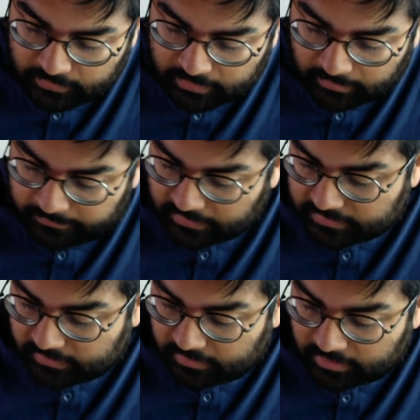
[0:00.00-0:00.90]
companies
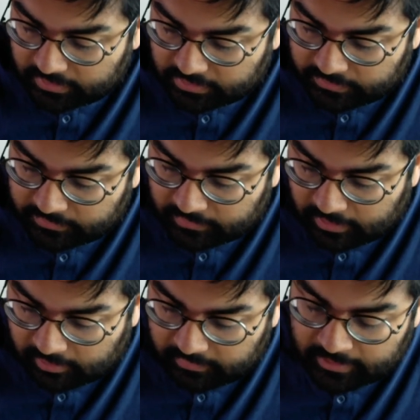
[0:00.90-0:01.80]
in your industry,
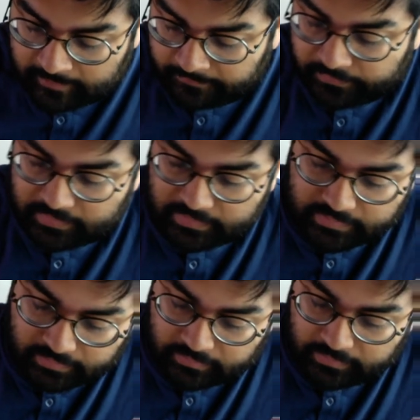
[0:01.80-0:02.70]
blah, blah.
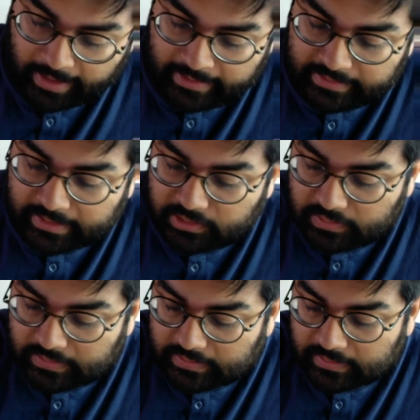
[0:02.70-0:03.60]
So, and then you
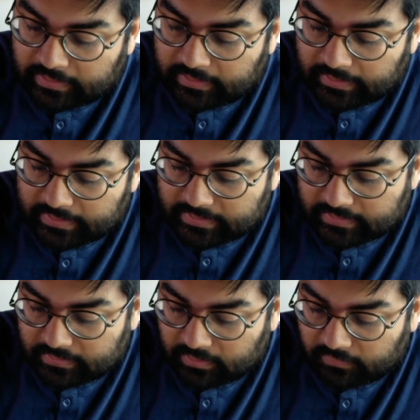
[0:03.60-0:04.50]
need the list
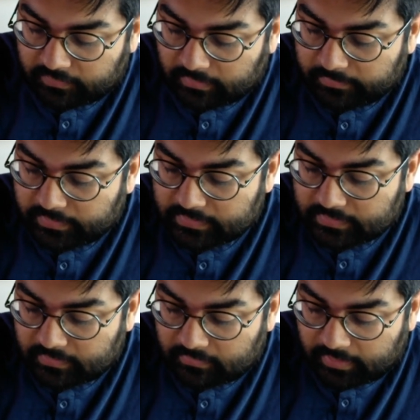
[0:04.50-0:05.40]
of companies,
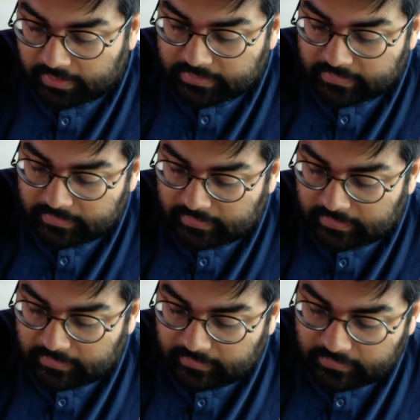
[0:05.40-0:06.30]
right?
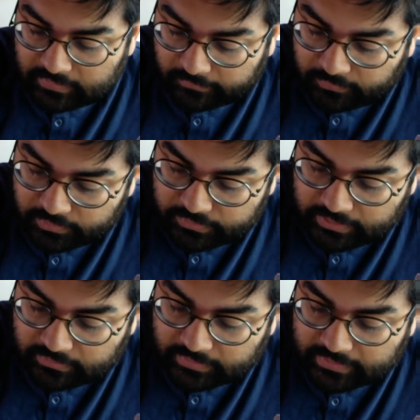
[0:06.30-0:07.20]
So of course you
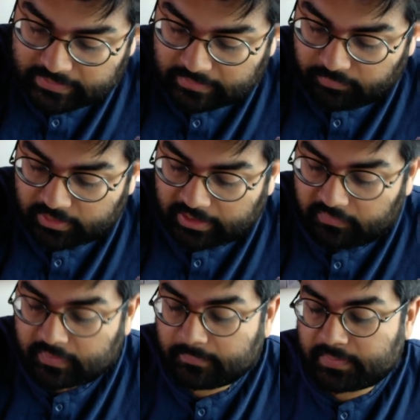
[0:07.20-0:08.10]
need to understand what kind
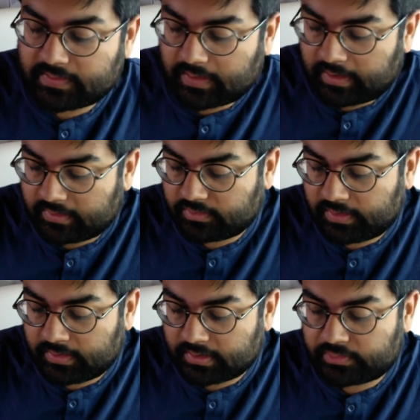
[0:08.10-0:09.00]
of companies are in your
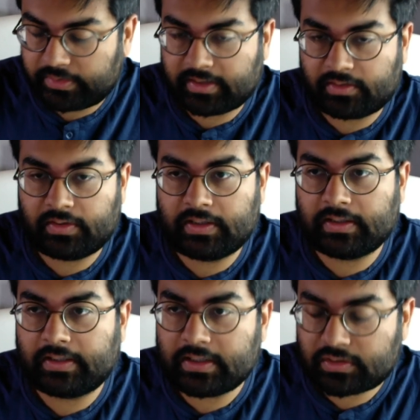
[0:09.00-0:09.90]
industry. Then you need
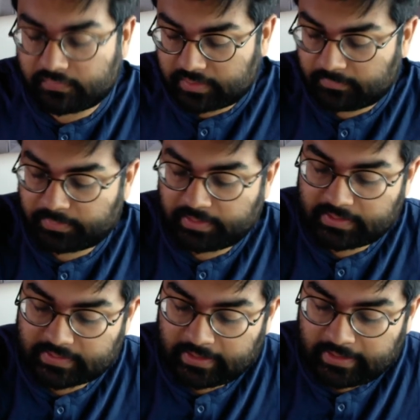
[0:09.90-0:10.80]
the list of
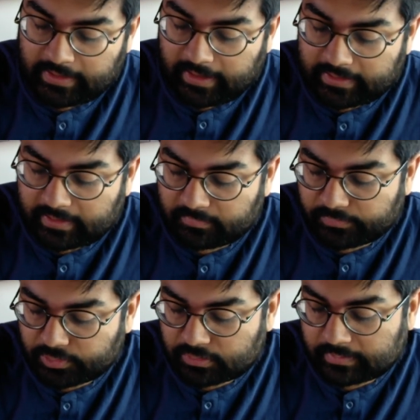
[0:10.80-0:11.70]
companies. And then
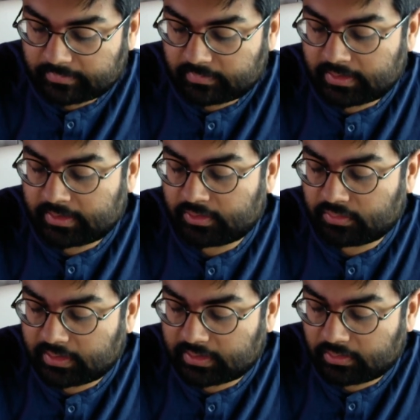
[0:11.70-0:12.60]
most probably you
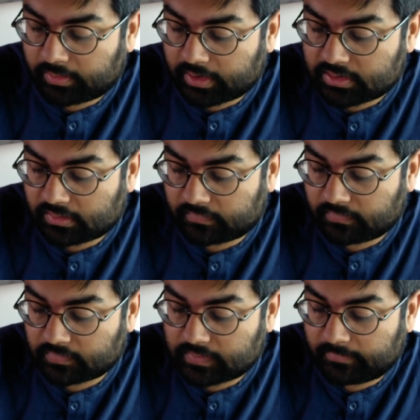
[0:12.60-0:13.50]
need the location of
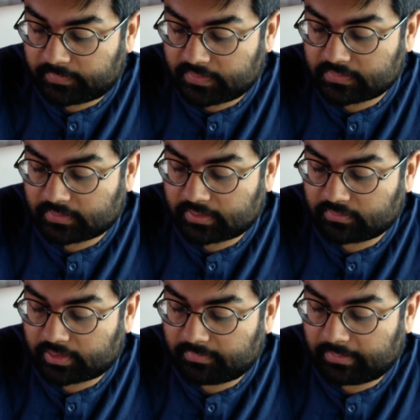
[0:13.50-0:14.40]
those companies so that
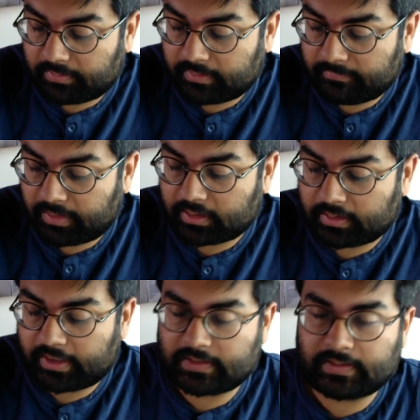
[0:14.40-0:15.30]
you can maybe make a
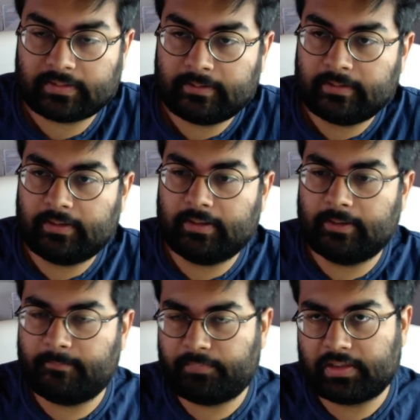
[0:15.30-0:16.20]
nice,
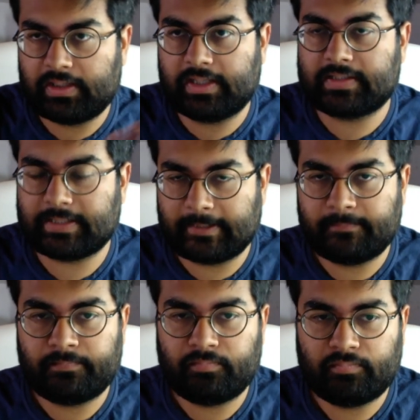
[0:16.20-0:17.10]
let's say,
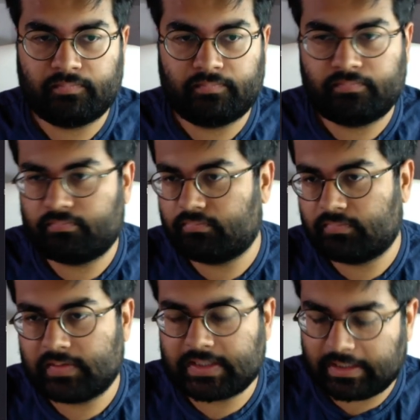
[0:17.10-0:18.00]

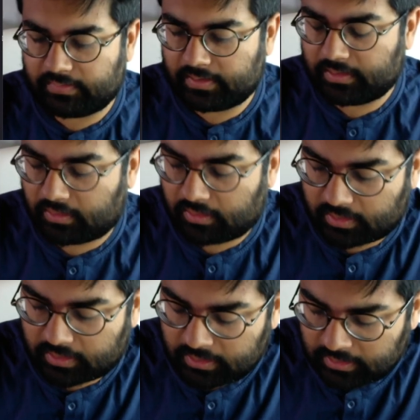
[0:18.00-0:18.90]
CV
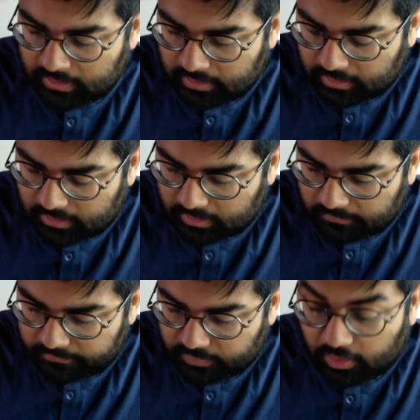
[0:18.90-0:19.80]
or
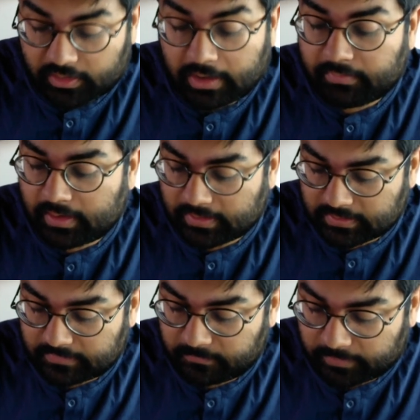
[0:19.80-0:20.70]
your cover
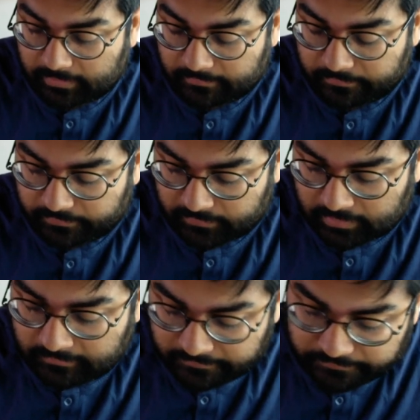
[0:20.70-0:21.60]
letter for them.
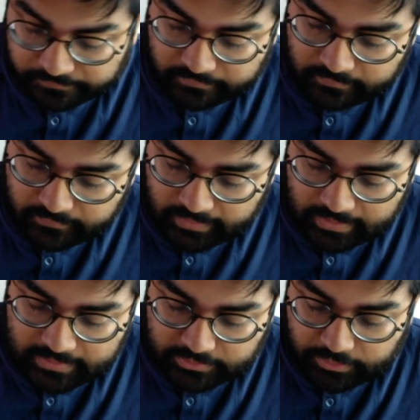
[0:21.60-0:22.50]
Huh?
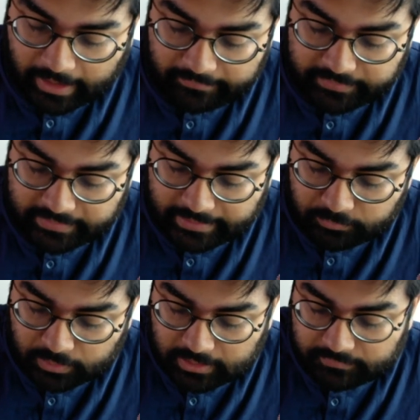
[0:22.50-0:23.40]
So you have the
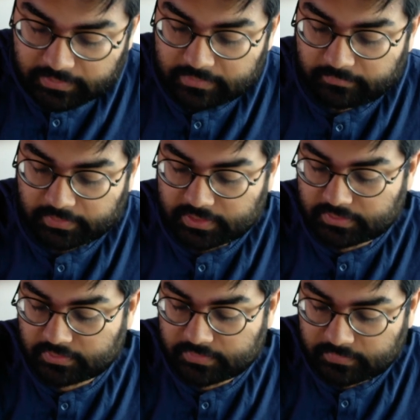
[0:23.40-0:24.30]
network covered, which is
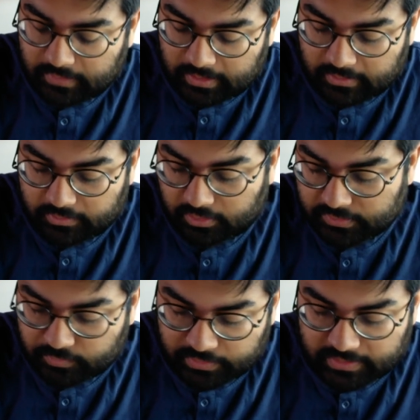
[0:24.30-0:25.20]
your
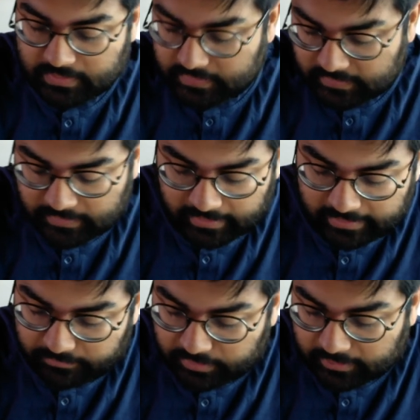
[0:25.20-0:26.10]
students and
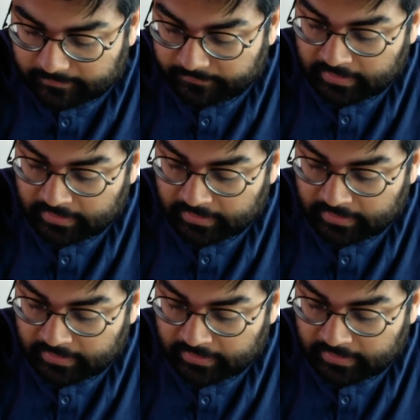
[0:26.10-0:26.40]
everything.